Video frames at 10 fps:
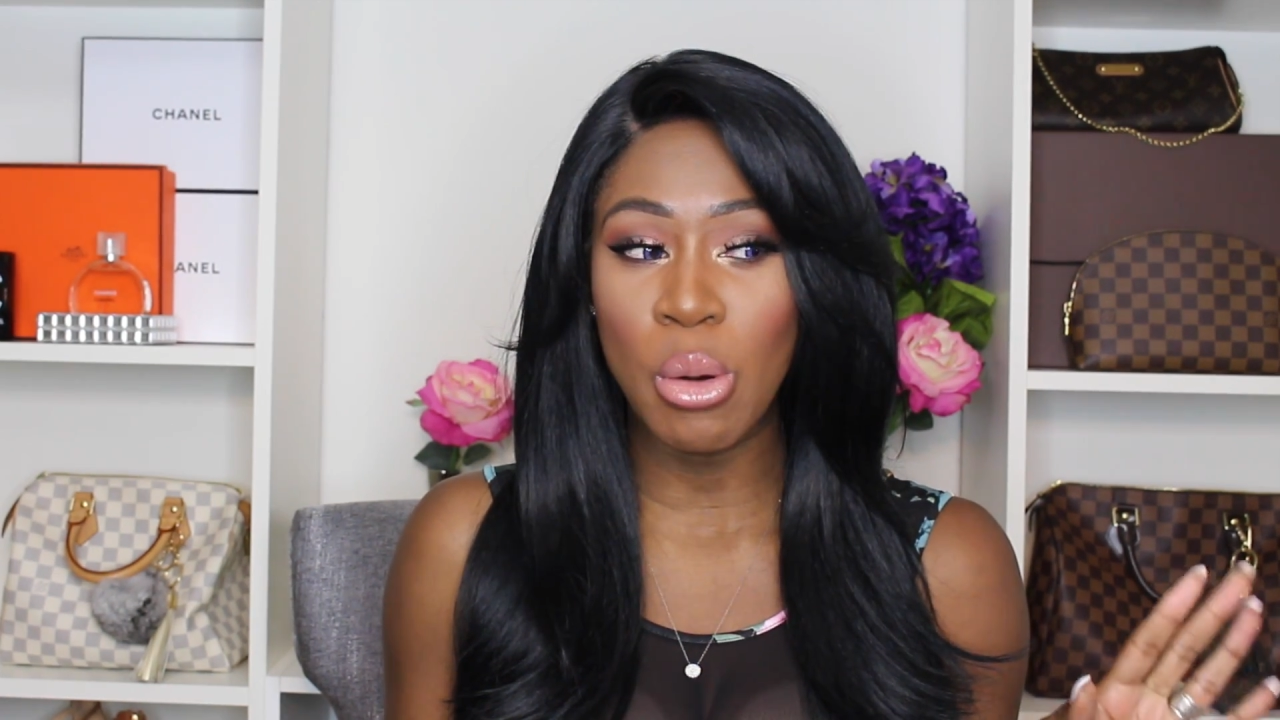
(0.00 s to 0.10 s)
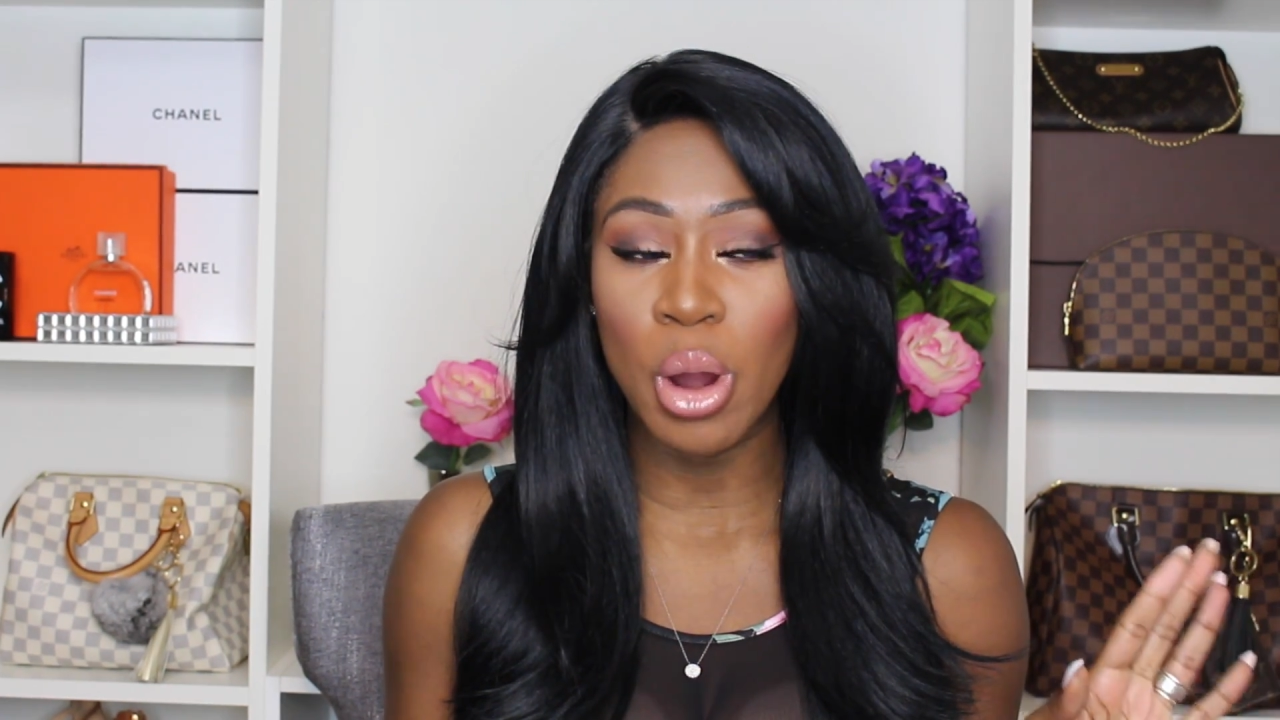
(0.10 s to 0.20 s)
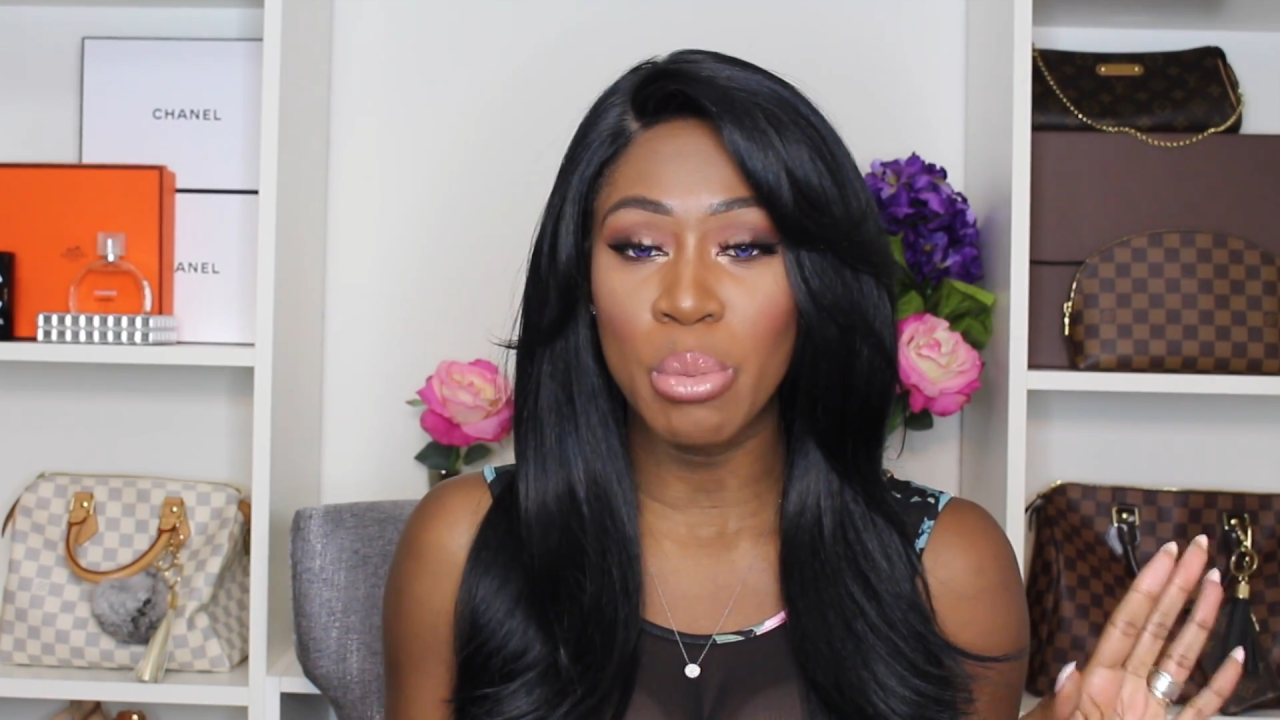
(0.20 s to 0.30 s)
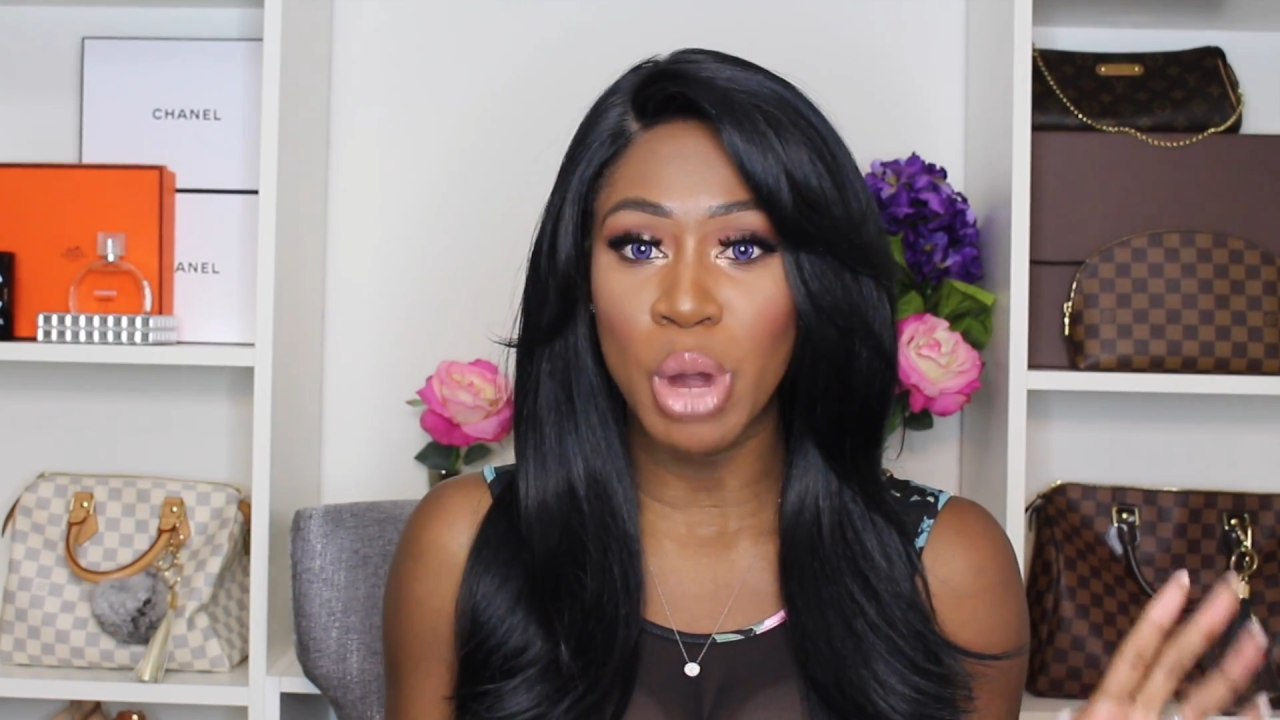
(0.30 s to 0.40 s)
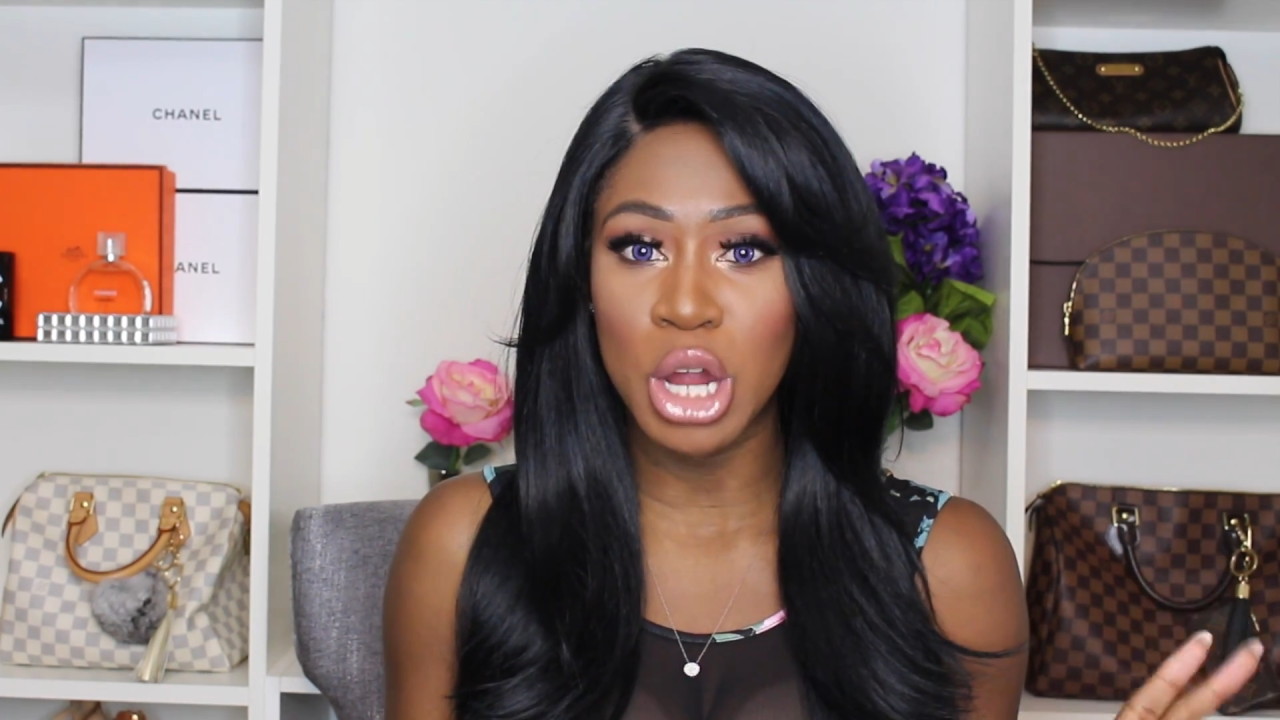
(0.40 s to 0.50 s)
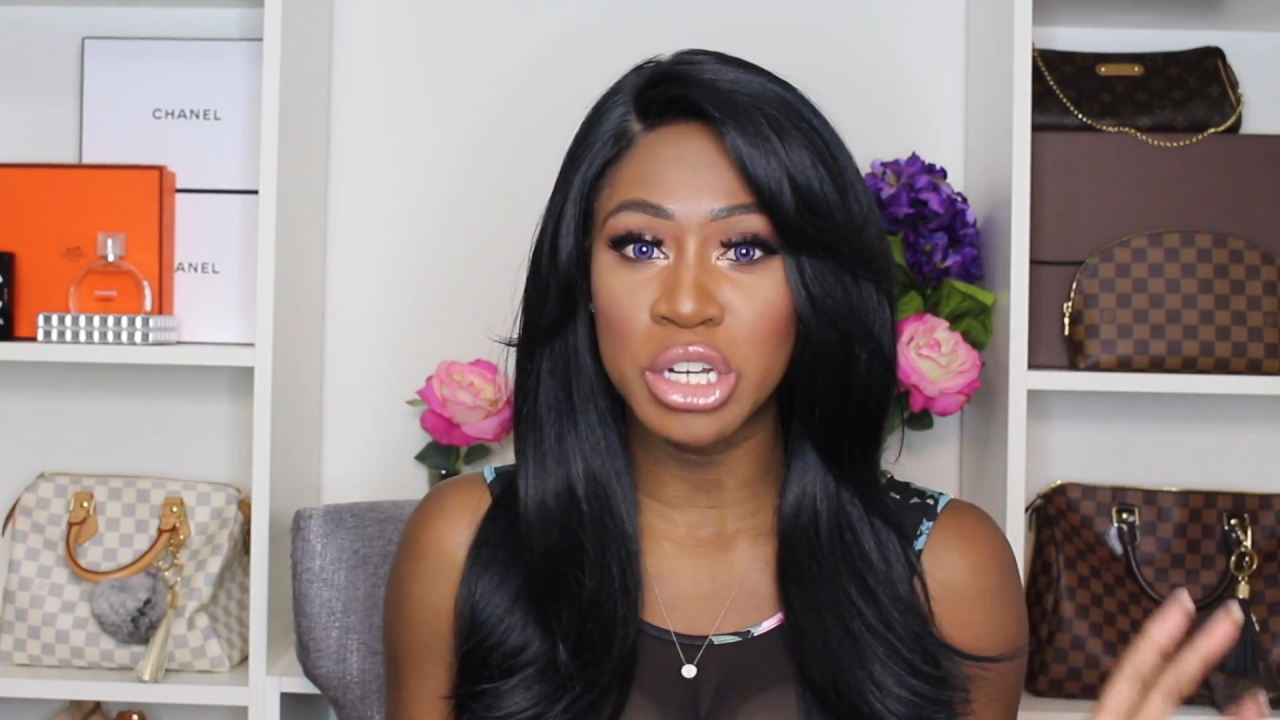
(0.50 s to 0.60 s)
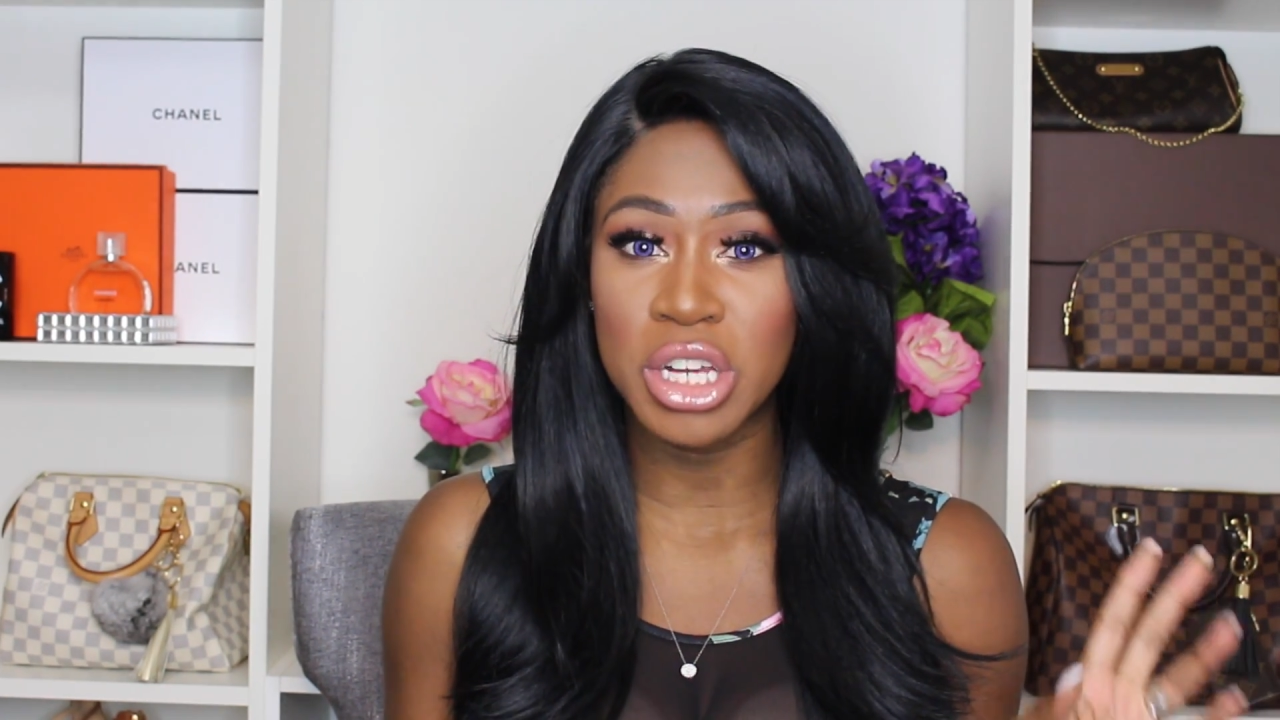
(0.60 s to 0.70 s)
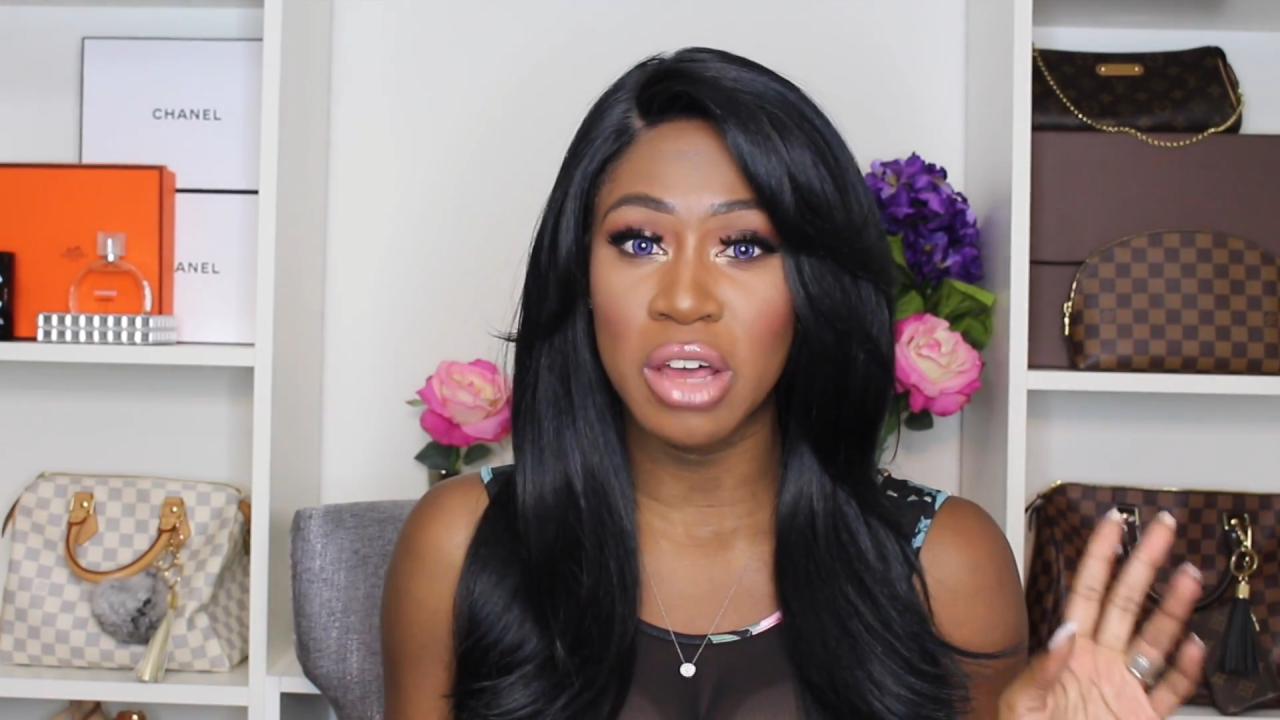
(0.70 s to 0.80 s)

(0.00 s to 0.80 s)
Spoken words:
or March